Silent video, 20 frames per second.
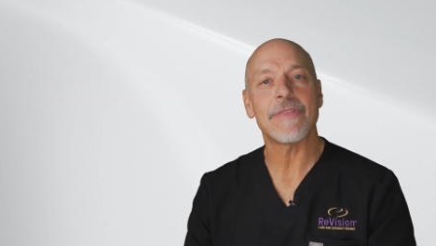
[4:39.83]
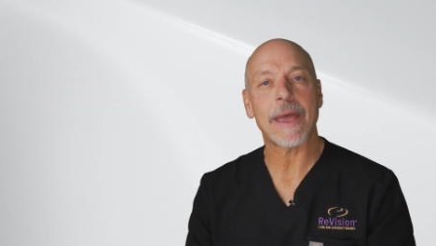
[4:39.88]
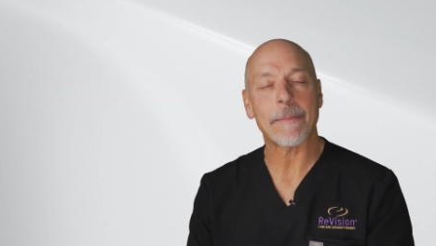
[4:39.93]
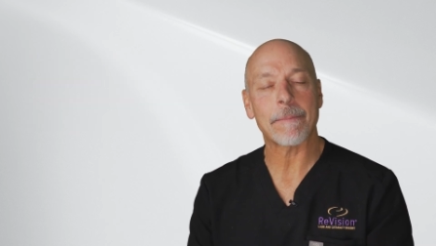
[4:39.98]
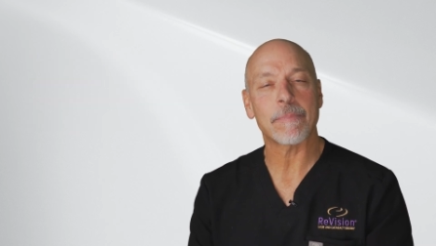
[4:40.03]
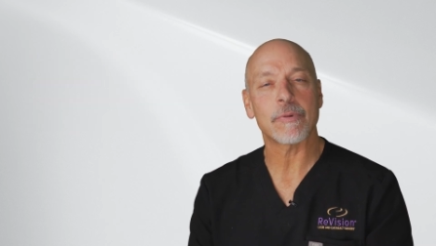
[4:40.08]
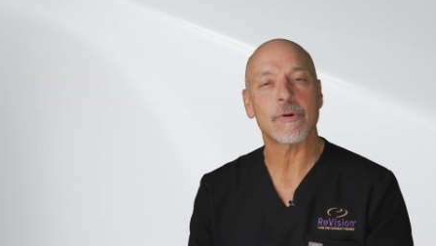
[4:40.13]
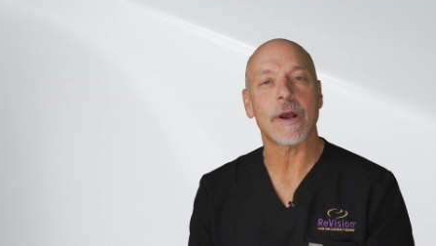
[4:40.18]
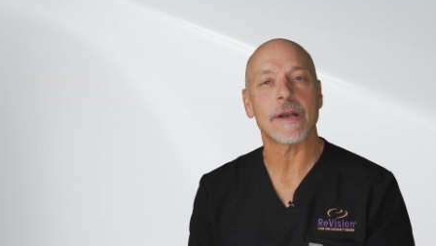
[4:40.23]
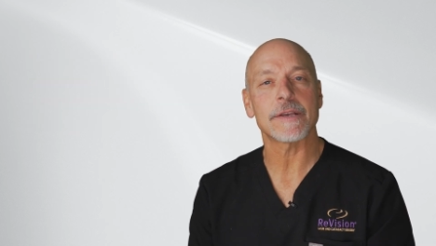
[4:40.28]

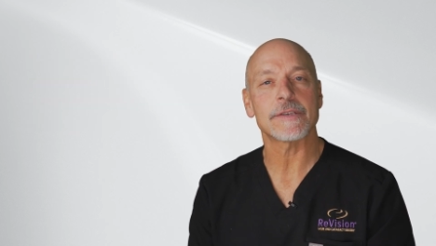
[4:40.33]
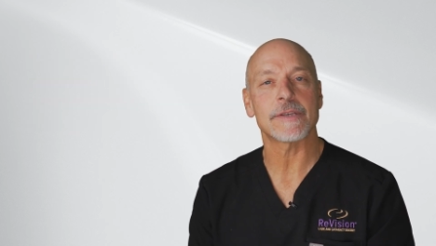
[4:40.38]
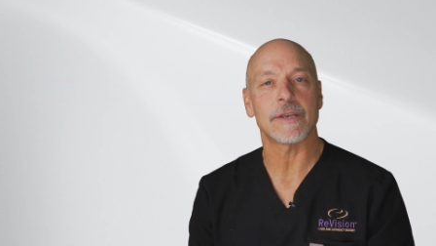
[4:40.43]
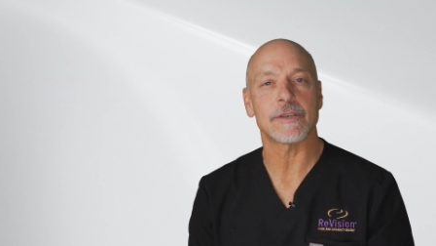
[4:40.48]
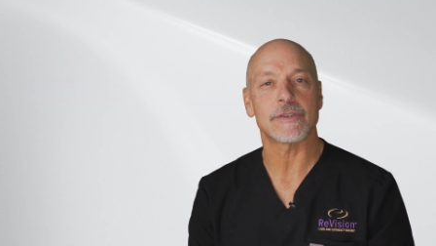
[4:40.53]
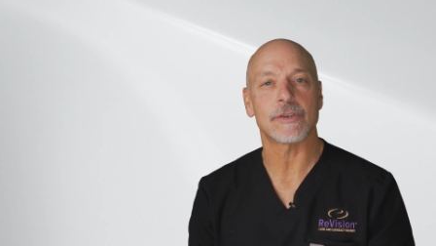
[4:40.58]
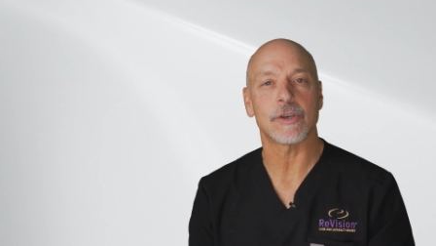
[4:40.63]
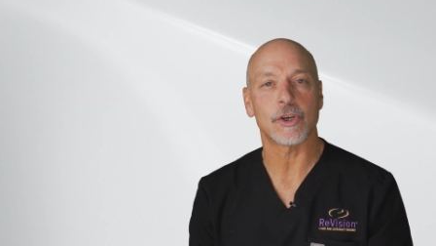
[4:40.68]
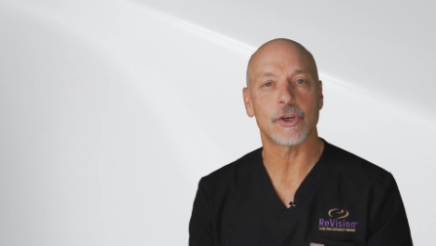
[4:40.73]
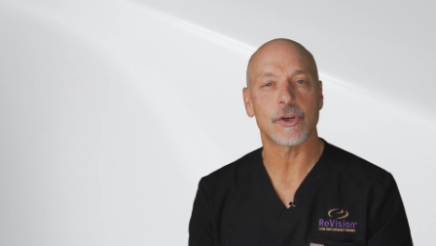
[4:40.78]
that
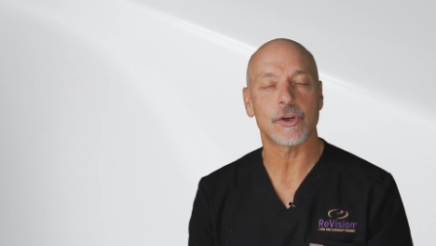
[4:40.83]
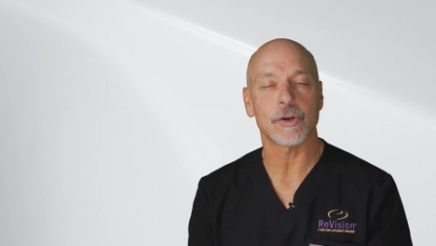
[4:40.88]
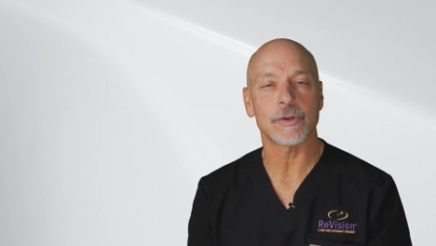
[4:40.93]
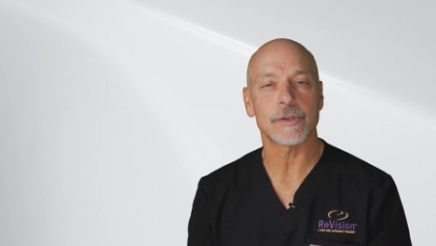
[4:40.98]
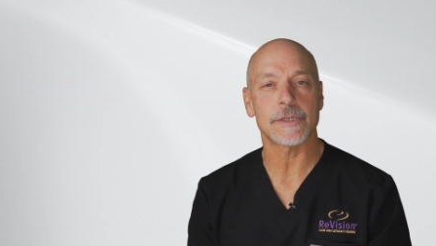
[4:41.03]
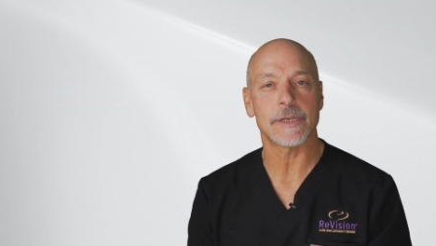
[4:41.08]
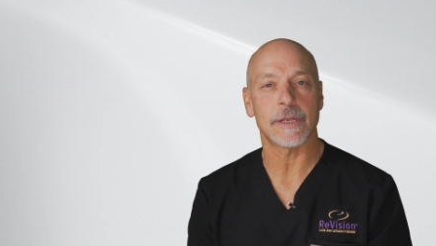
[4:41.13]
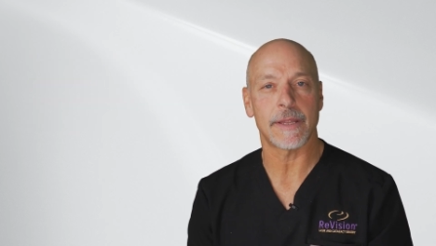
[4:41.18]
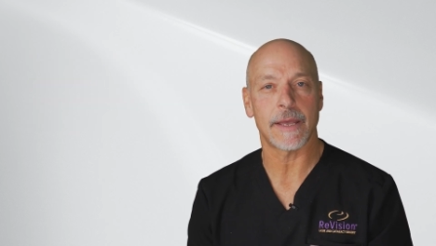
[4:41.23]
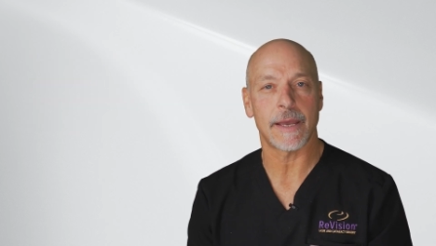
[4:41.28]
process occur
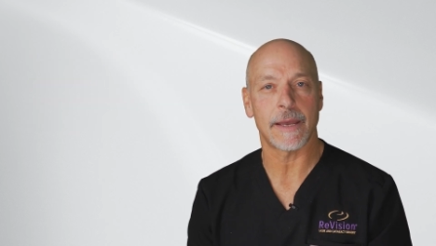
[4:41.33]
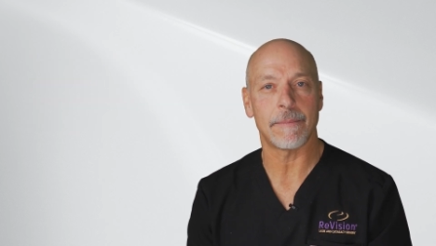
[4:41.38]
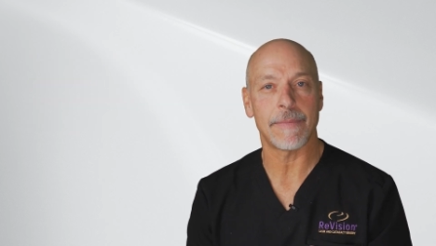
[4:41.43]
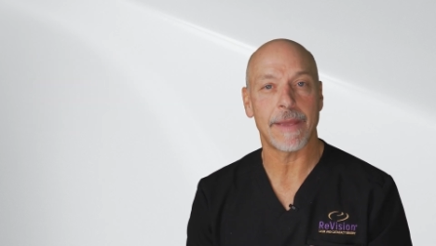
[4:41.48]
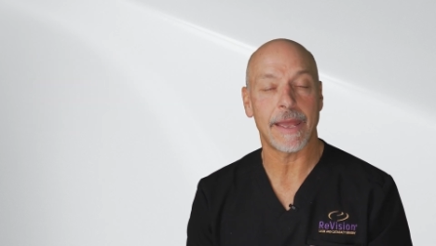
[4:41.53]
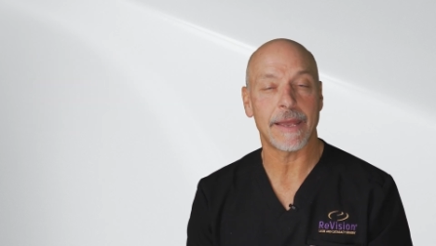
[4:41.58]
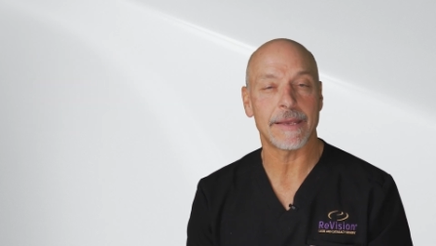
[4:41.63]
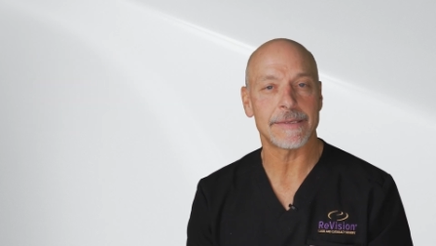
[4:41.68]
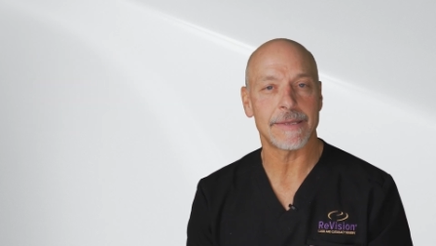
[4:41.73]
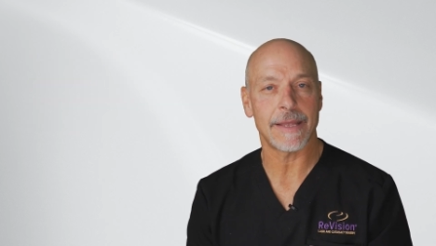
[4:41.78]
to
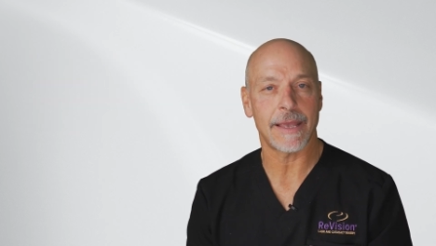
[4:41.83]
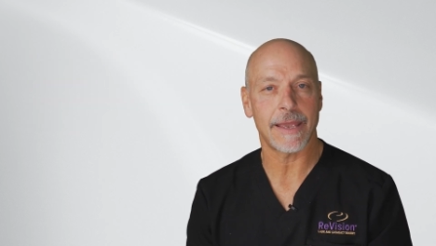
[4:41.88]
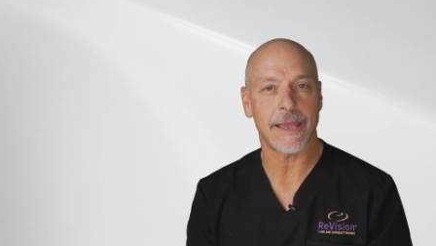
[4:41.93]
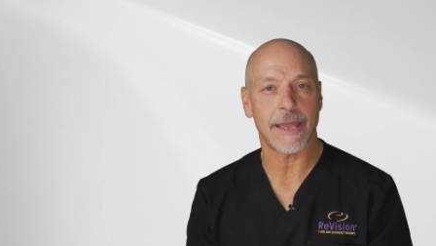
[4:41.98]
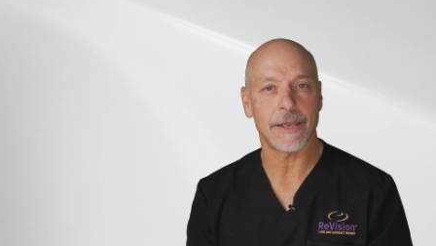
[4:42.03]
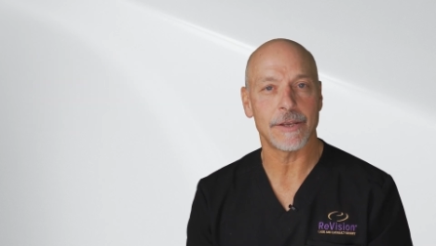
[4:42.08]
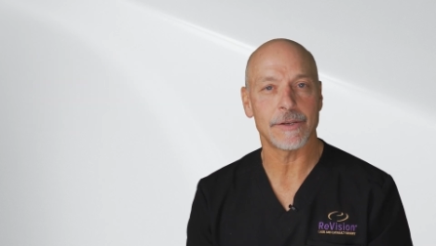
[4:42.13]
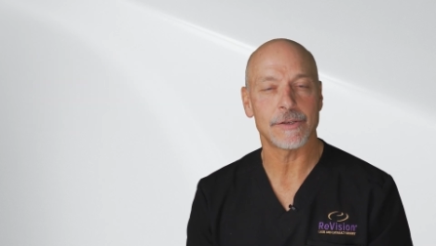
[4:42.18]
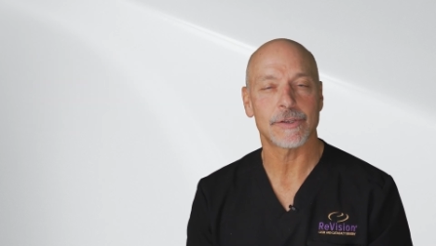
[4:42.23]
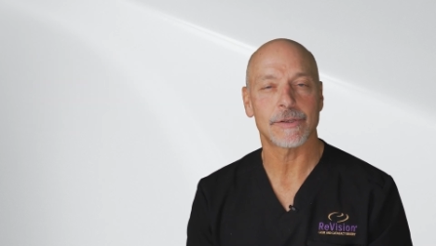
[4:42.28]
them as they
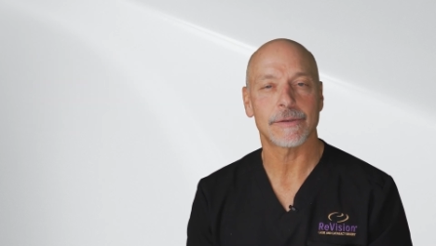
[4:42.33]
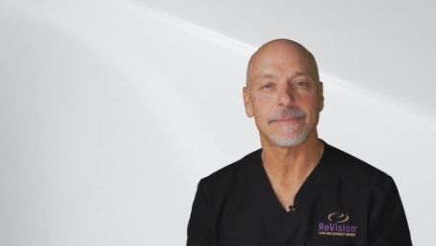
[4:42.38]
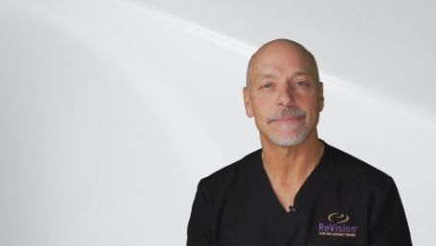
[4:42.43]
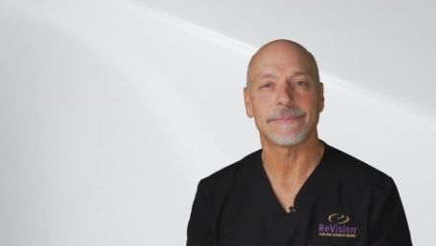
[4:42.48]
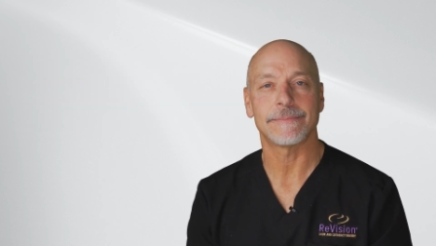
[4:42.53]
age.